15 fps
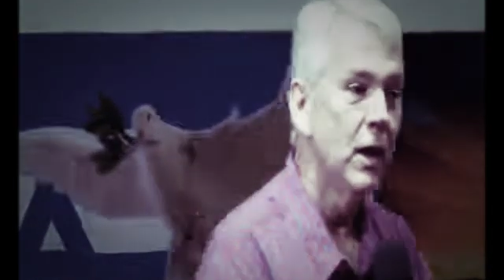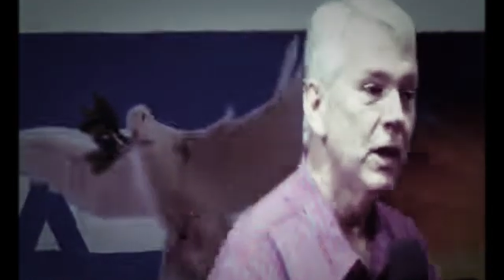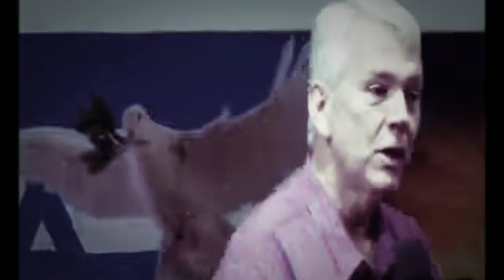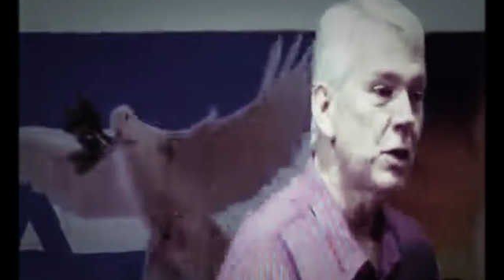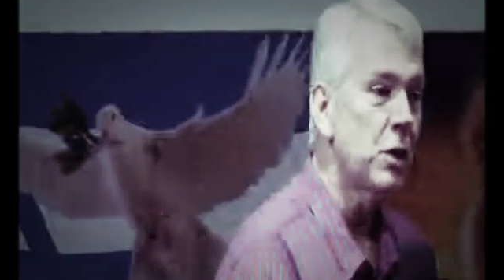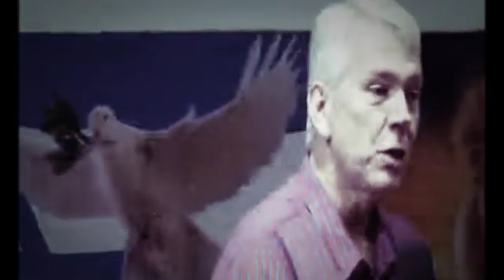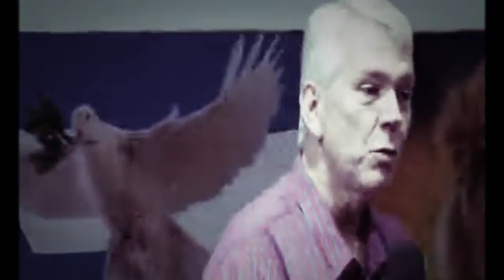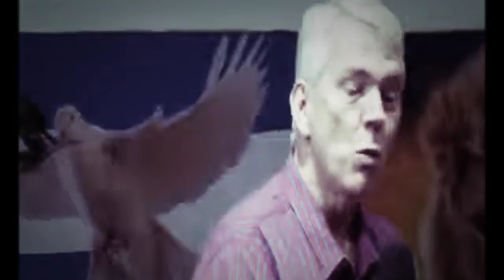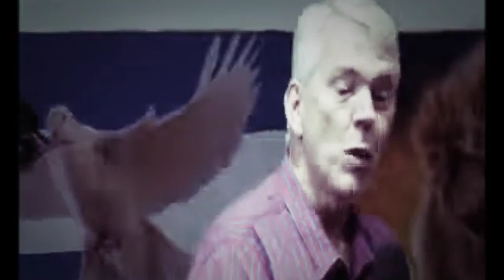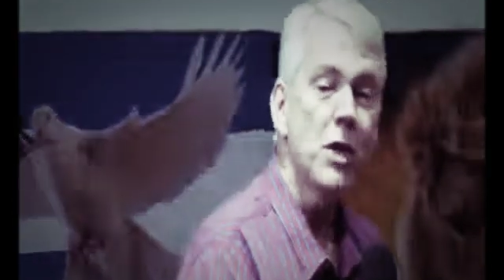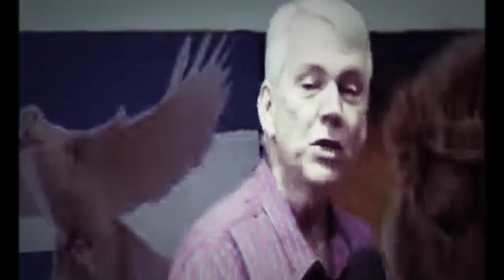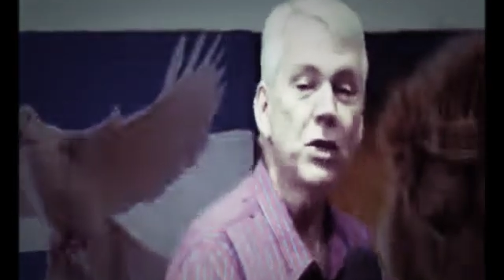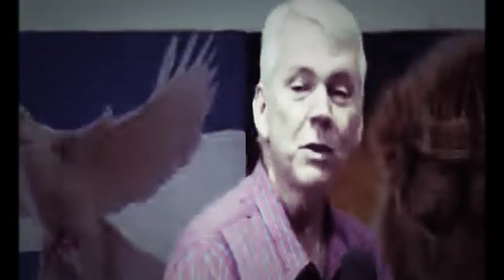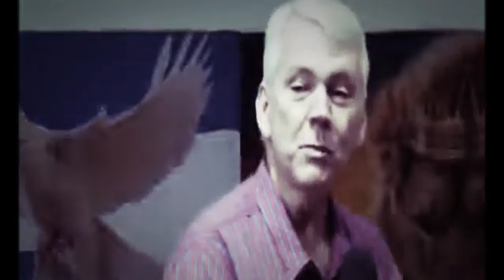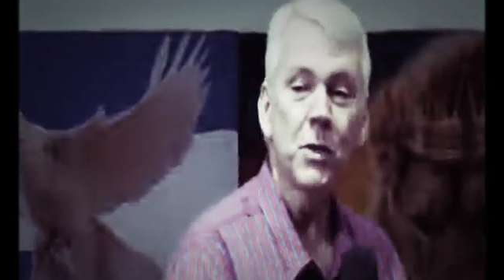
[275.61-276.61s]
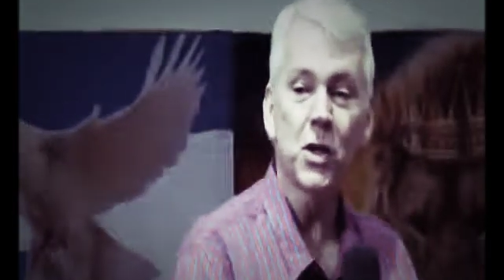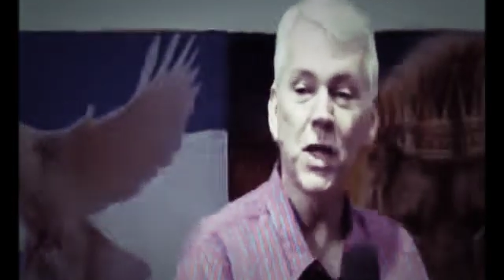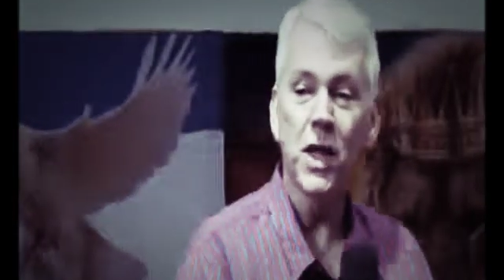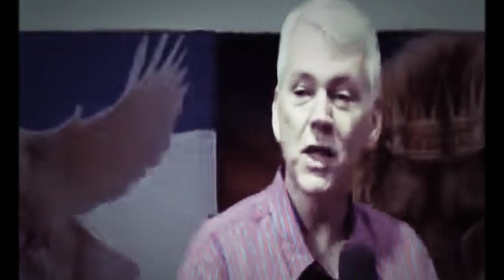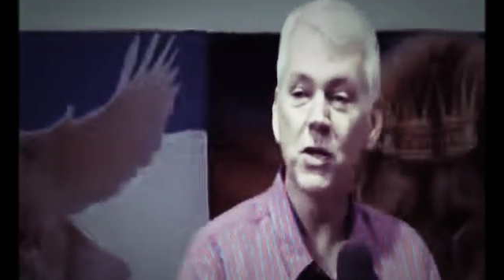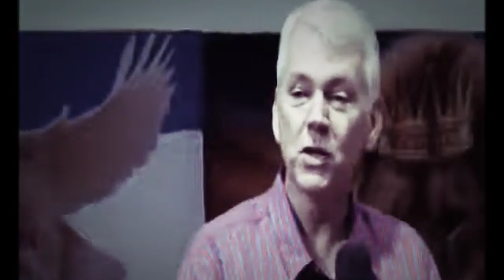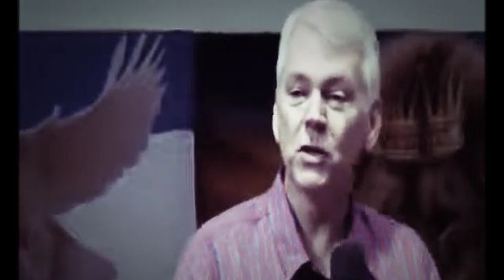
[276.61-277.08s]
So wisdom
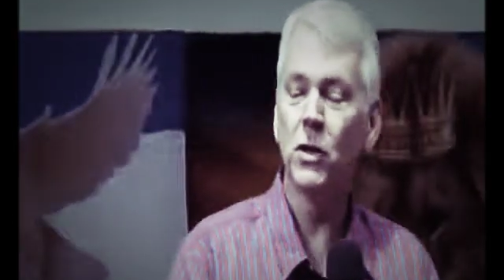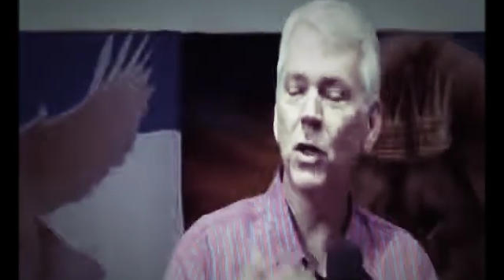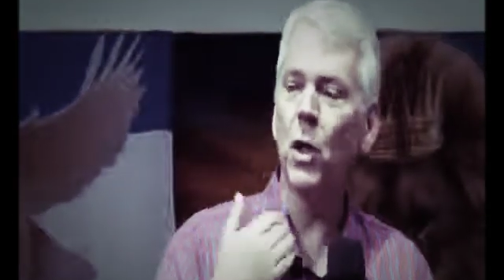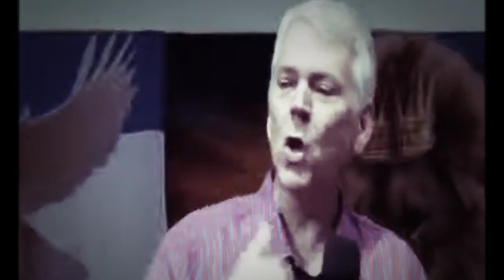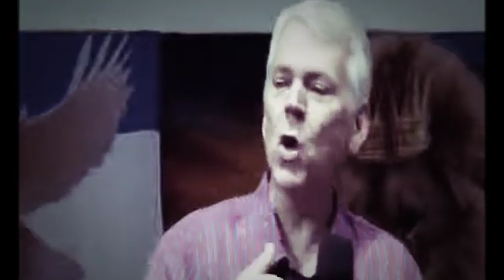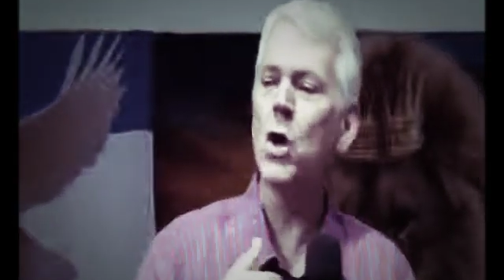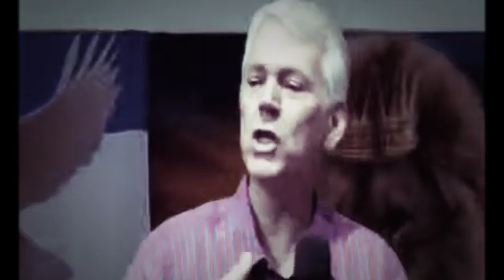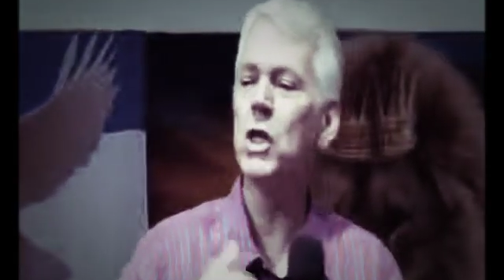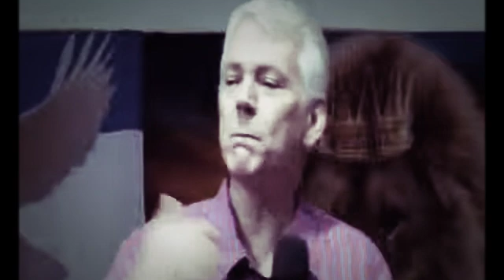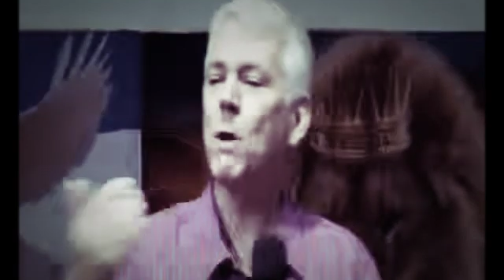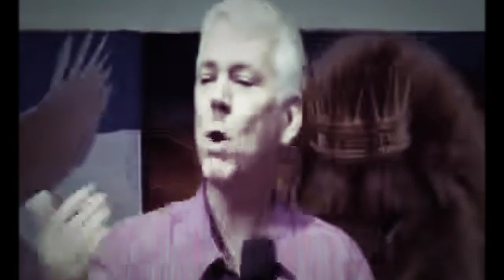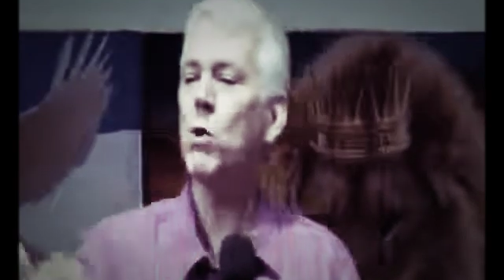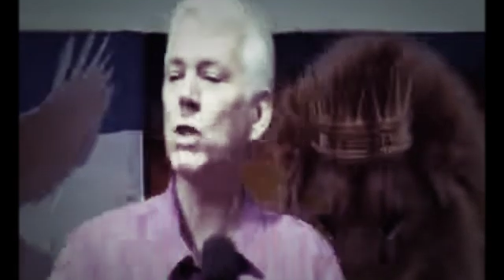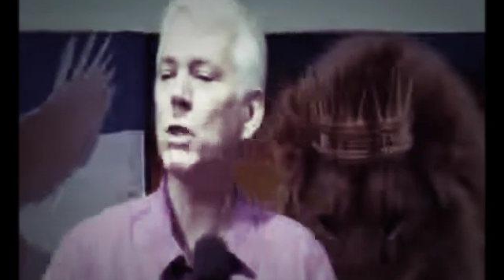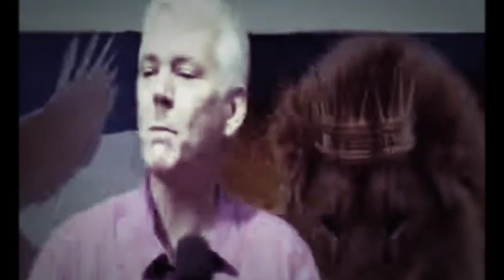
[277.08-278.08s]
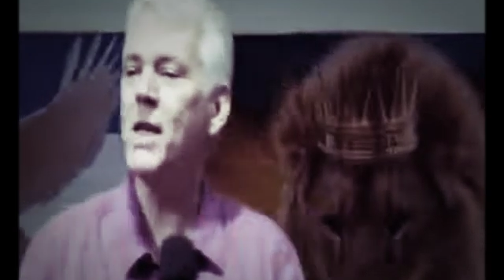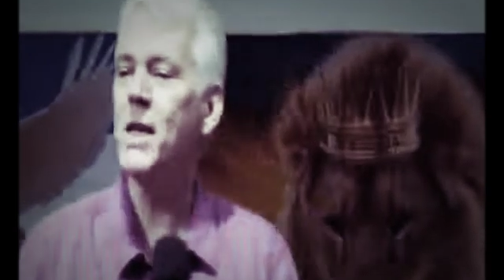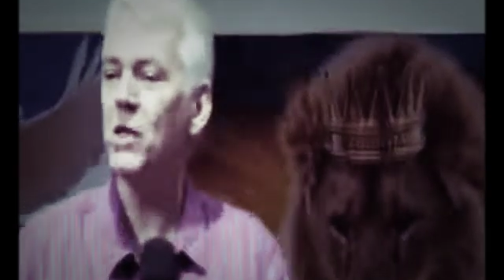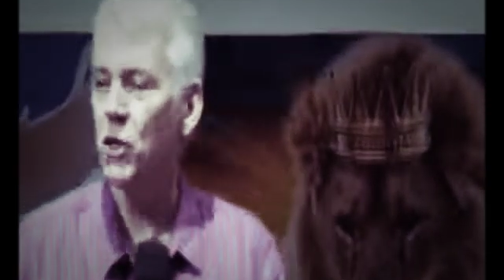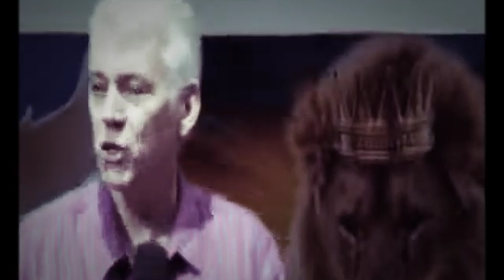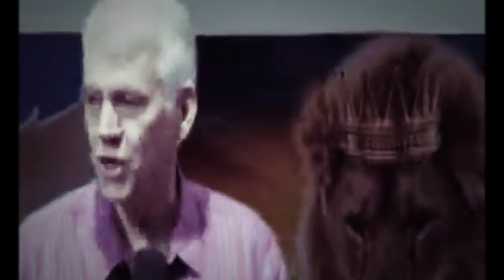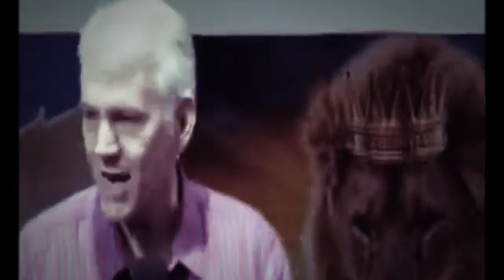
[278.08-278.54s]
says, the Lord spoke to me
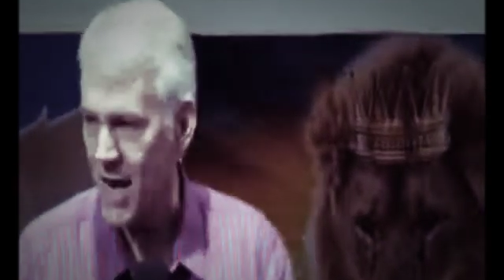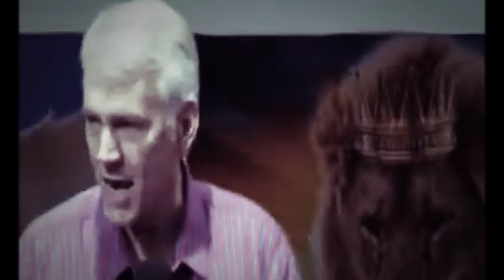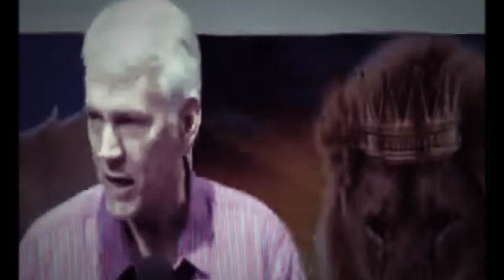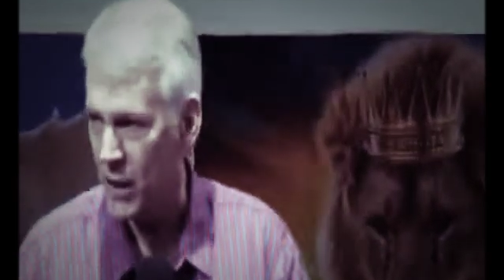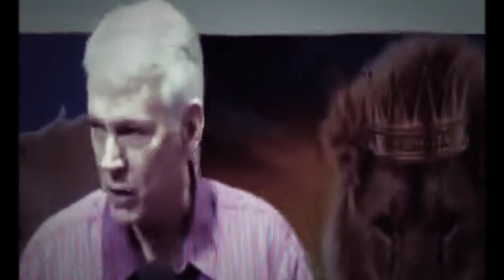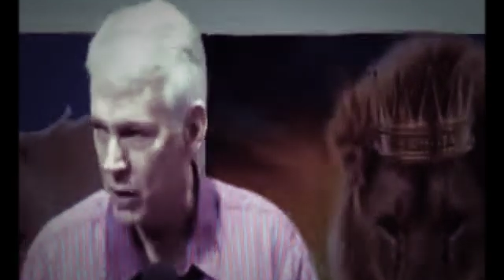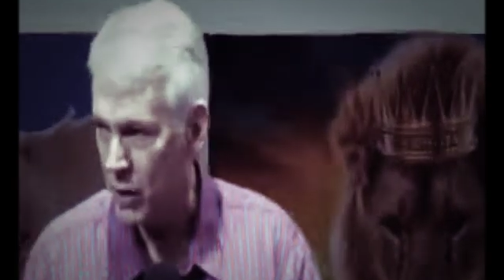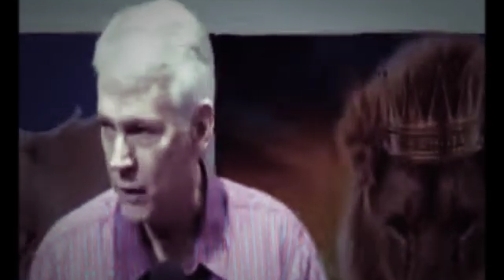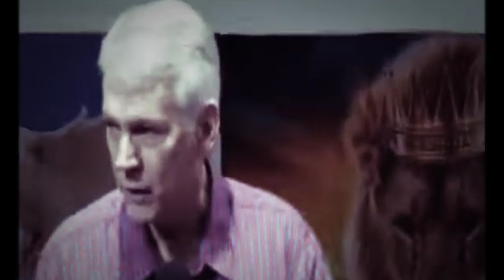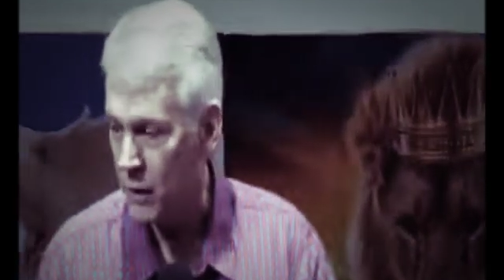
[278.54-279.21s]
and said,